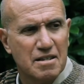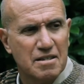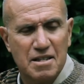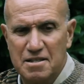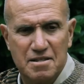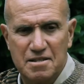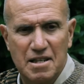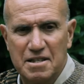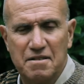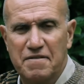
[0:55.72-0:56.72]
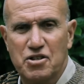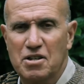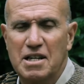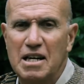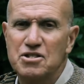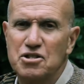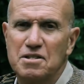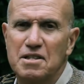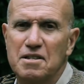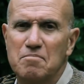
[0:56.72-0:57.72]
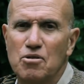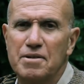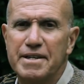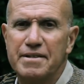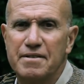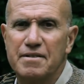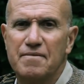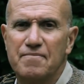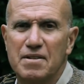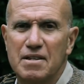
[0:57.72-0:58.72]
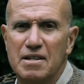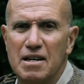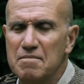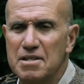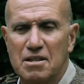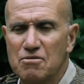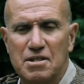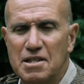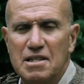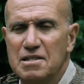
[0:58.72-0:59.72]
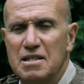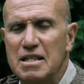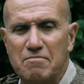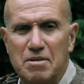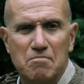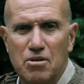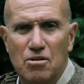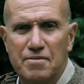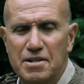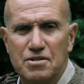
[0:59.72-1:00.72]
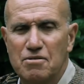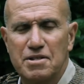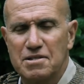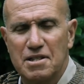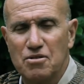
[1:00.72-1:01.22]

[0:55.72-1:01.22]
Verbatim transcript: this artificial culture that they're born in, I mean, they could easily have been born. There's no reason at